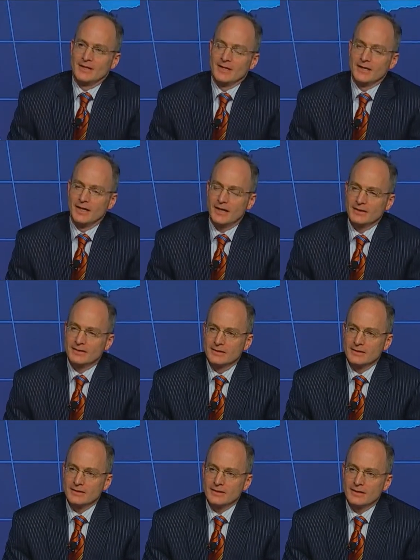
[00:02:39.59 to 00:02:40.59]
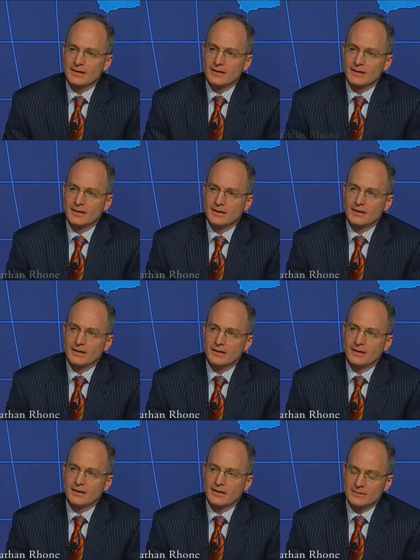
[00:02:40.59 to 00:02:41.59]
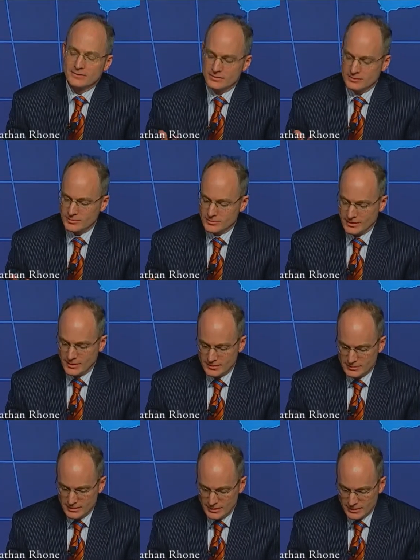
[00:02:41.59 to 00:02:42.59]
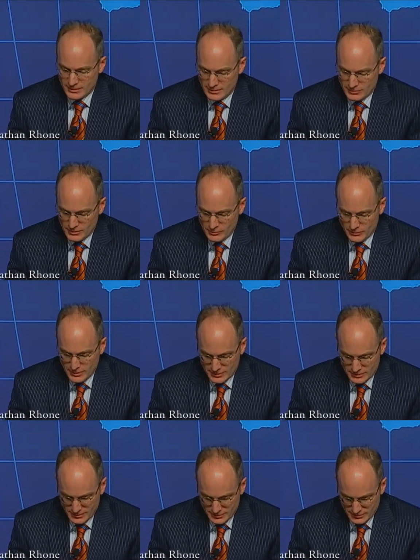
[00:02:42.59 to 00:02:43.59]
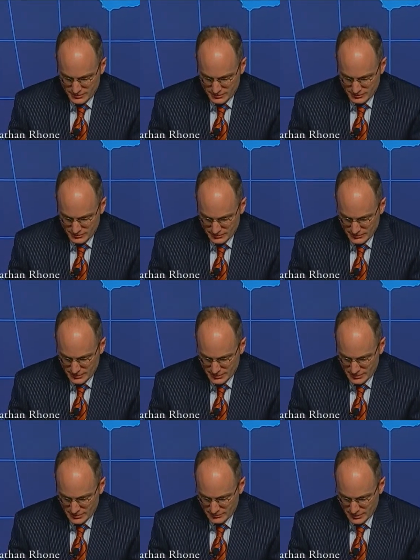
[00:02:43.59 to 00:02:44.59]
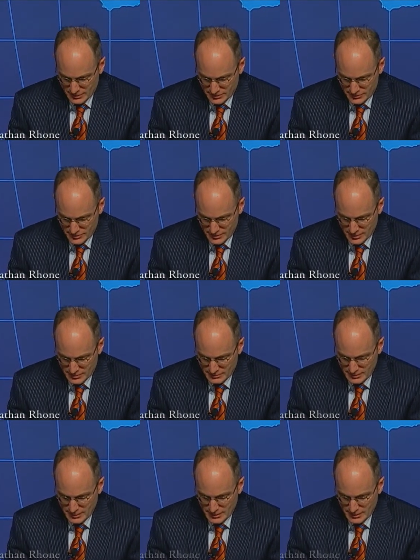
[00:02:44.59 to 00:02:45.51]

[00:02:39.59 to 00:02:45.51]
Yeah, I think I just add 3 points to what the minister said.